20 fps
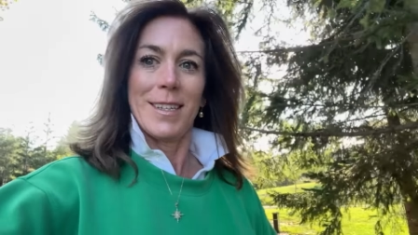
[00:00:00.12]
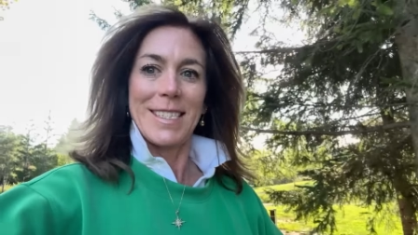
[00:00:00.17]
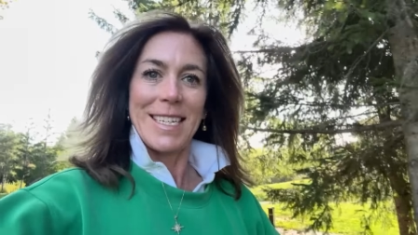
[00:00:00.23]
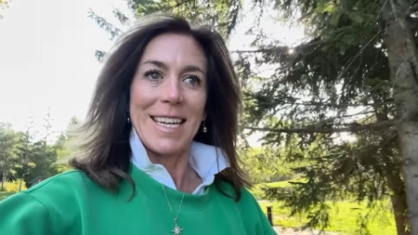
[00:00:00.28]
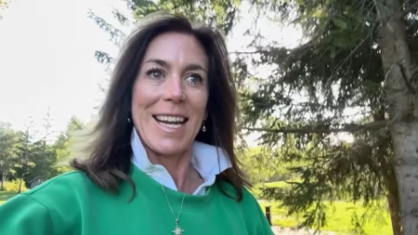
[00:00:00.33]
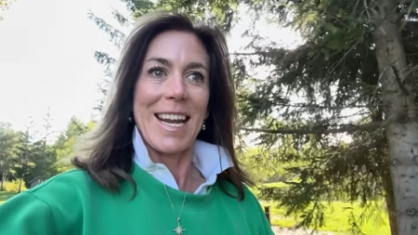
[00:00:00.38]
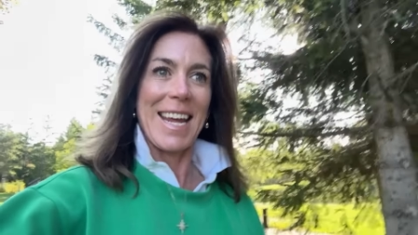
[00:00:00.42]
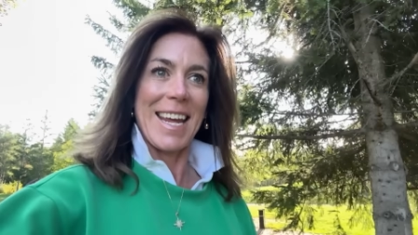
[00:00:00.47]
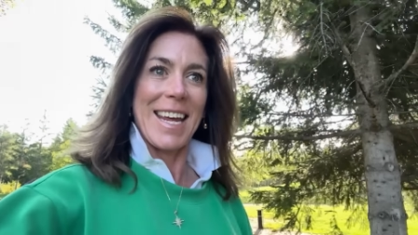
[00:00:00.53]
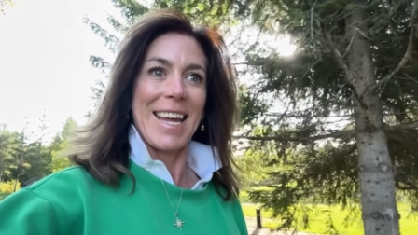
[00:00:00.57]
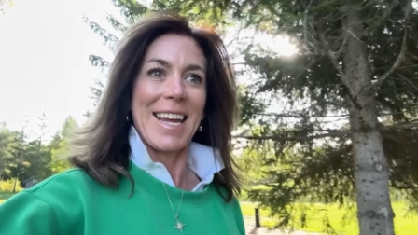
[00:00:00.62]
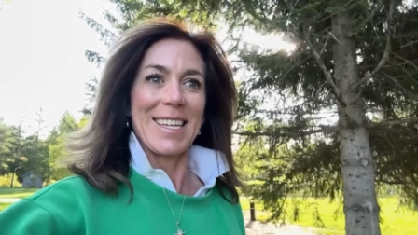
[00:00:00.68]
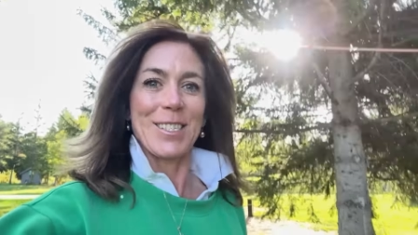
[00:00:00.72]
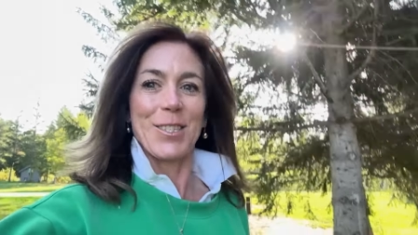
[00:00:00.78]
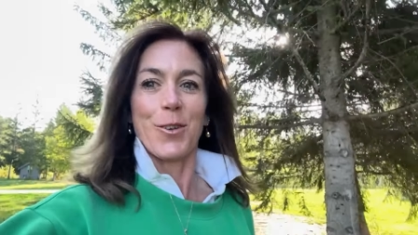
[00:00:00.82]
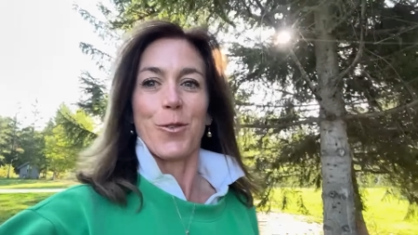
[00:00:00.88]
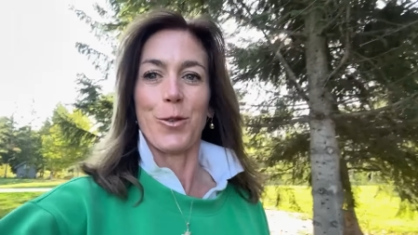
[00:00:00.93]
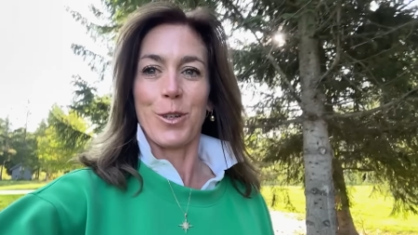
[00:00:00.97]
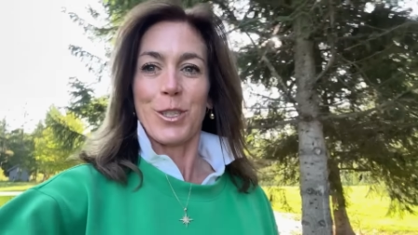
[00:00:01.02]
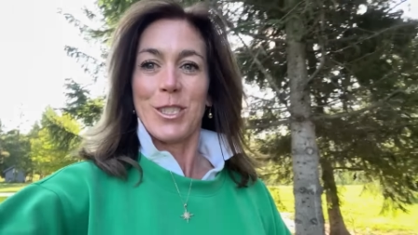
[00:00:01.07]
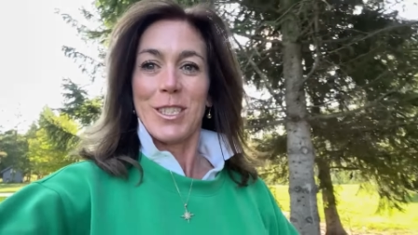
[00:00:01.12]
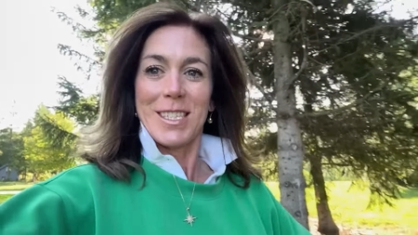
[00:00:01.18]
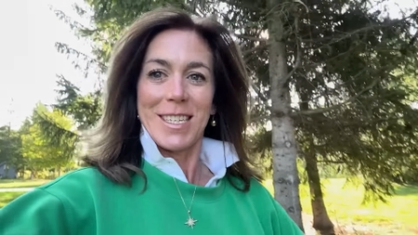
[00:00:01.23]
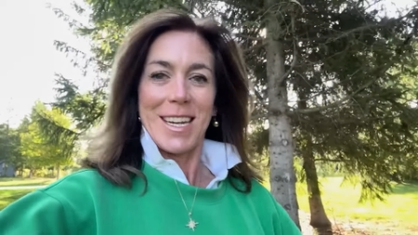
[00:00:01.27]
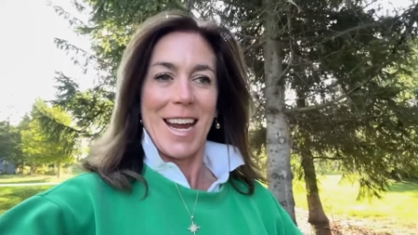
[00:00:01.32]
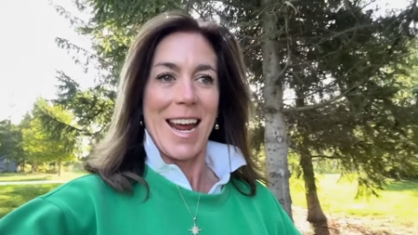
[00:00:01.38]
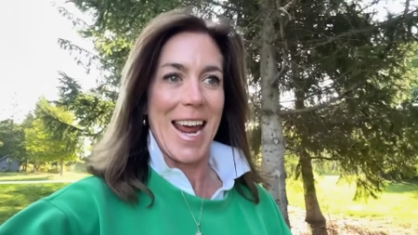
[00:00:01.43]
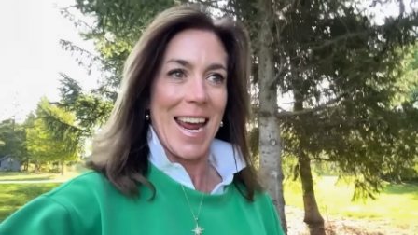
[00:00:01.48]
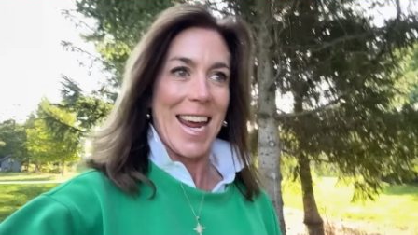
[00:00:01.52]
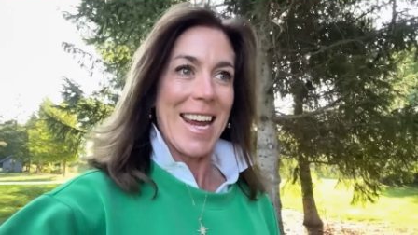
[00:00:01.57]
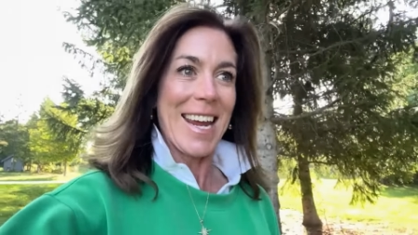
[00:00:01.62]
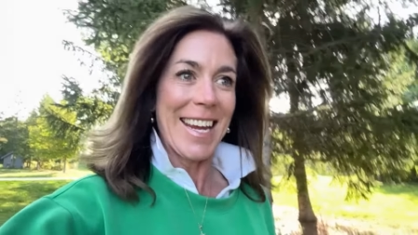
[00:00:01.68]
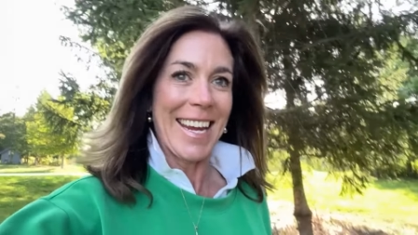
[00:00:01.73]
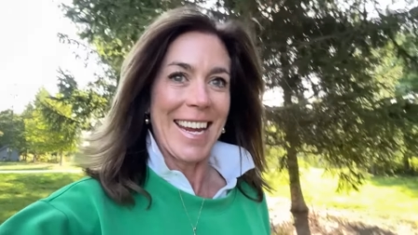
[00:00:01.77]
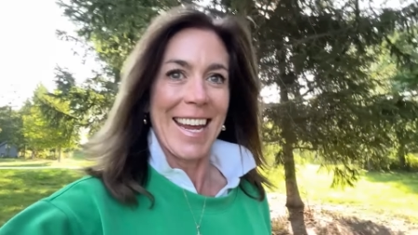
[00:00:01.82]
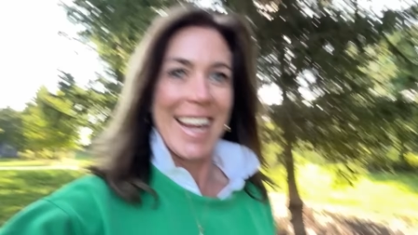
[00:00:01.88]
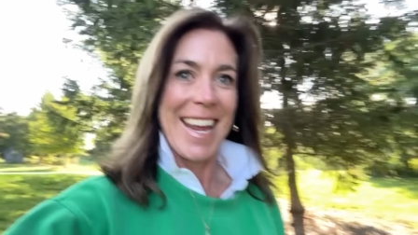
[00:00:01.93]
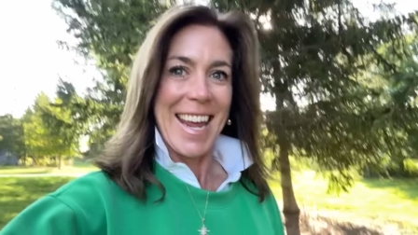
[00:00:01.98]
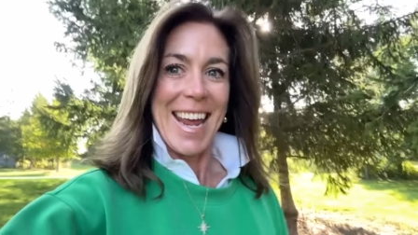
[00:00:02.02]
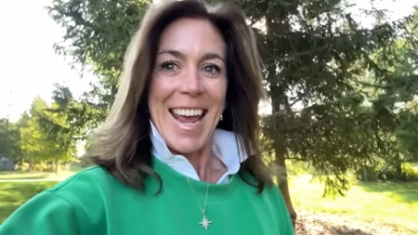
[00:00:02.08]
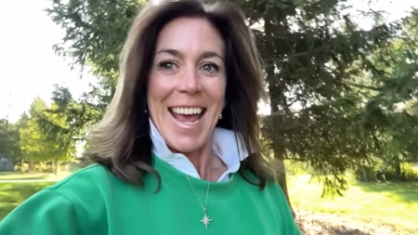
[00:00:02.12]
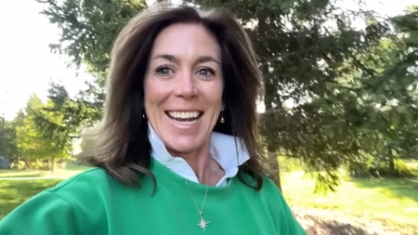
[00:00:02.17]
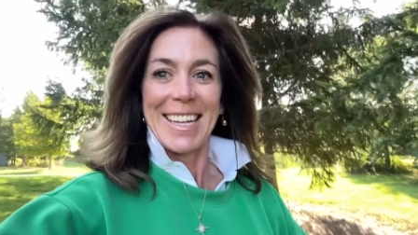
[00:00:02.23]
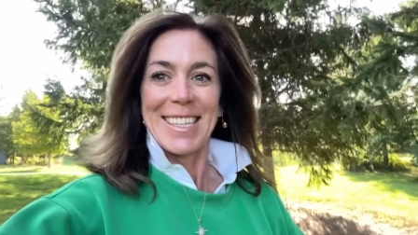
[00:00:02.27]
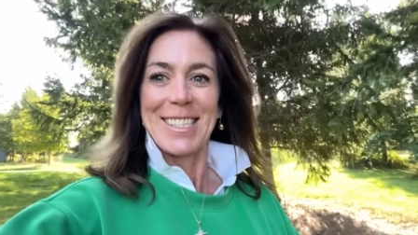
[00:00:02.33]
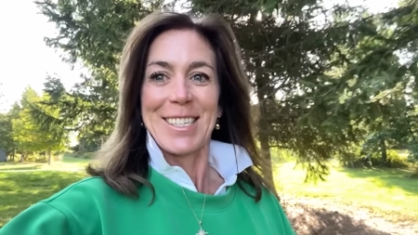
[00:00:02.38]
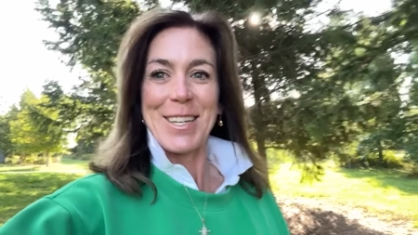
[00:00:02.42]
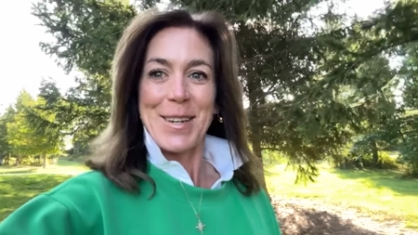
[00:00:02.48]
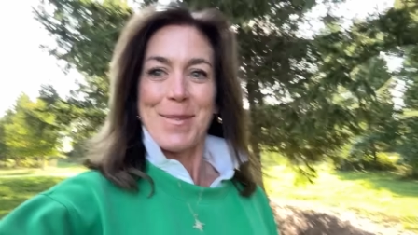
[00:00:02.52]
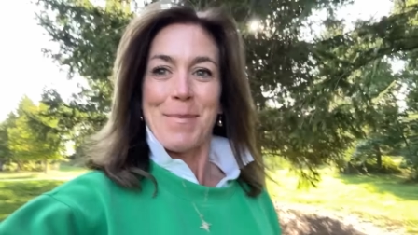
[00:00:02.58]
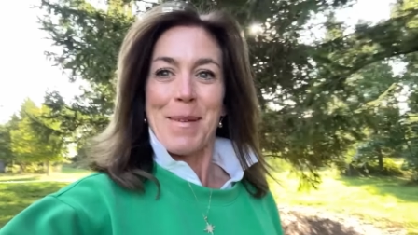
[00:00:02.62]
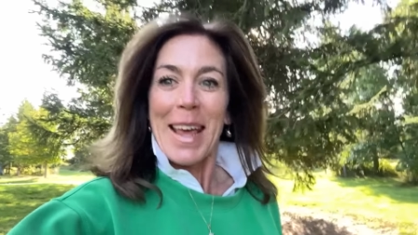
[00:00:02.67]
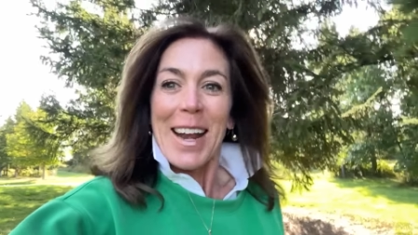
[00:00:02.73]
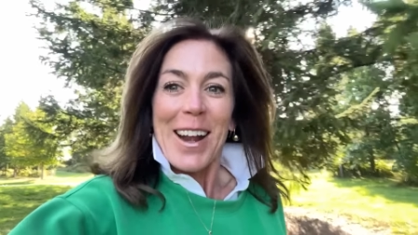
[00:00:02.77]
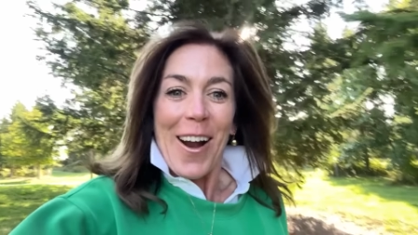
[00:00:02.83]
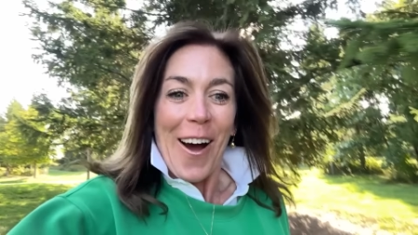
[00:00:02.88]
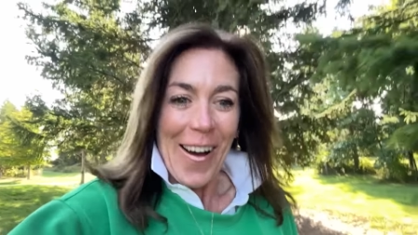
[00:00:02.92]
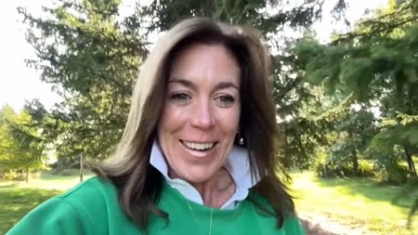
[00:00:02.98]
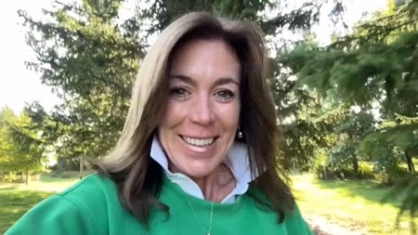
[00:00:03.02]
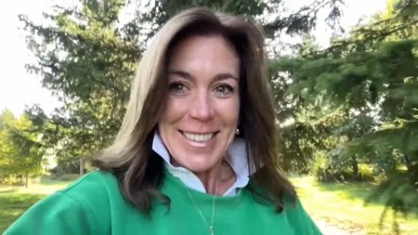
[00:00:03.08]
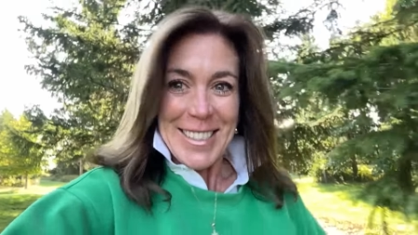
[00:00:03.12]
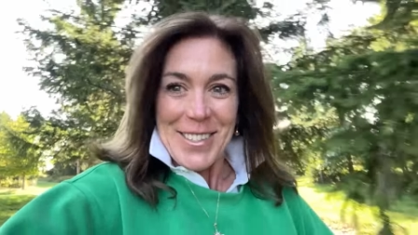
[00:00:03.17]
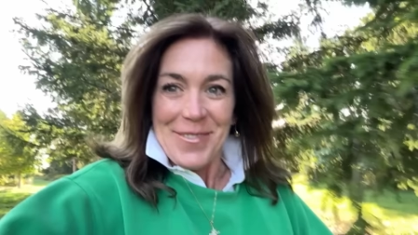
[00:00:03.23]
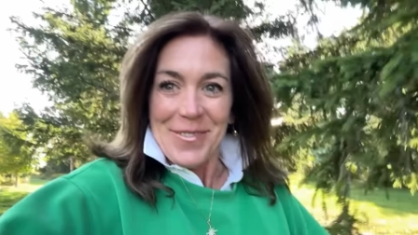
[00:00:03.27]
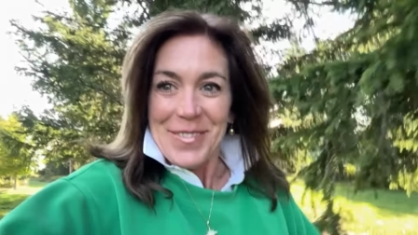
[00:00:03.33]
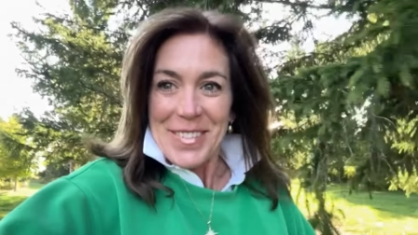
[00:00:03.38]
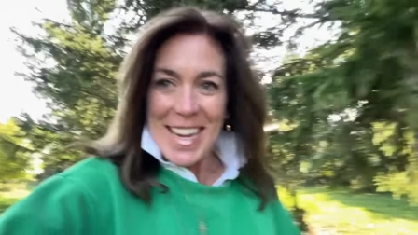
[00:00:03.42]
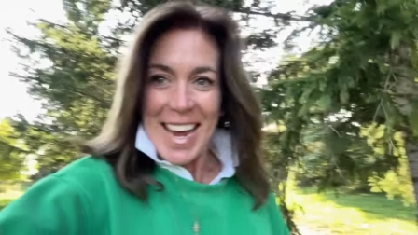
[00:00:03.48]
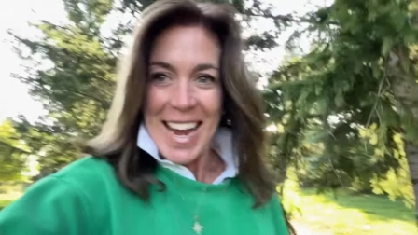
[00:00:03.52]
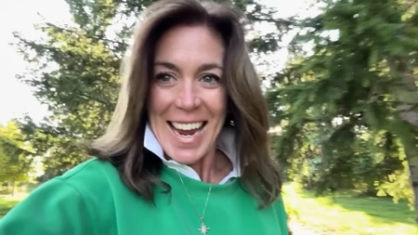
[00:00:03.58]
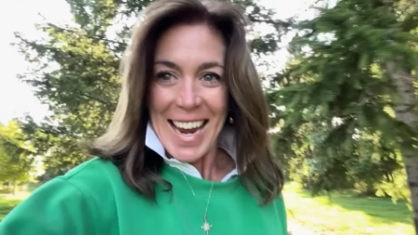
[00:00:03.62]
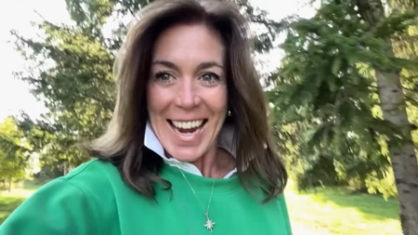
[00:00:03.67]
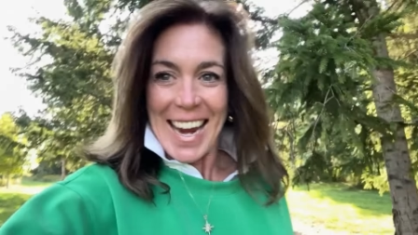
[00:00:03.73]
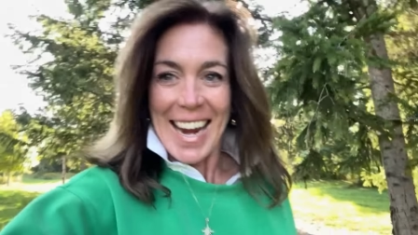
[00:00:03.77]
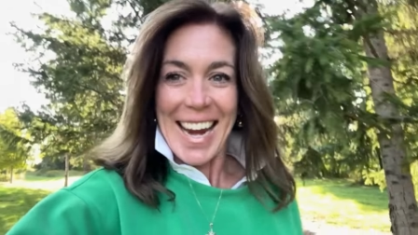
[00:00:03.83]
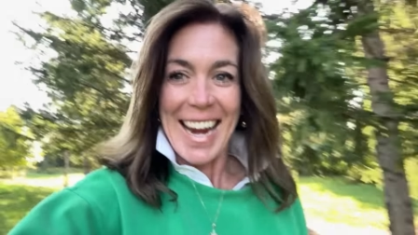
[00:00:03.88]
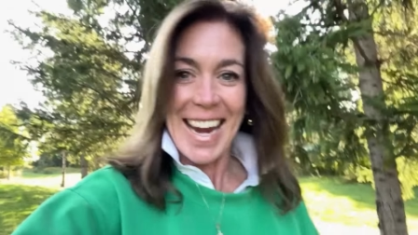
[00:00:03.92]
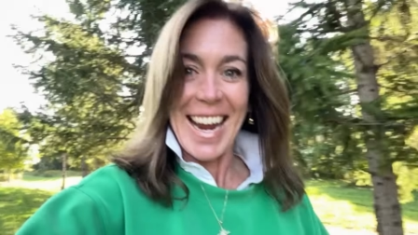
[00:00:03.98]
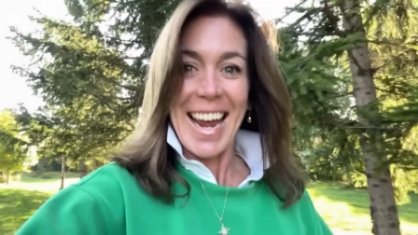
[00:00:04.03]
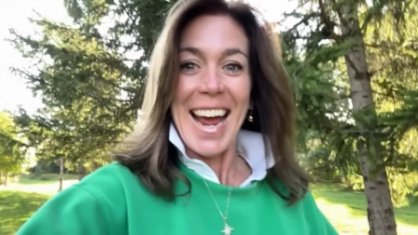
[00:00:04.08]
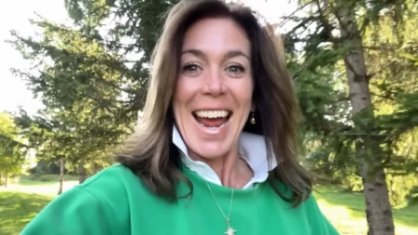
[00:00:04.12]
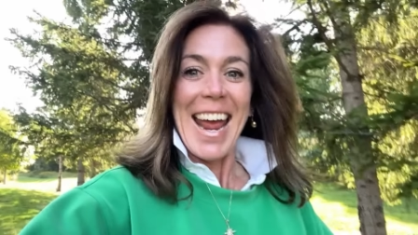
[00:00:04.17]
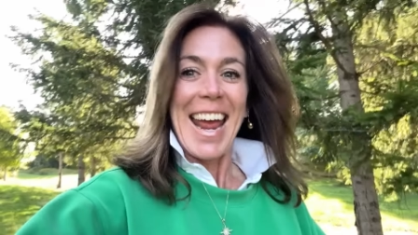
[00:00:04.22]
Today is a gorgeous day and it's going to be an awesome day.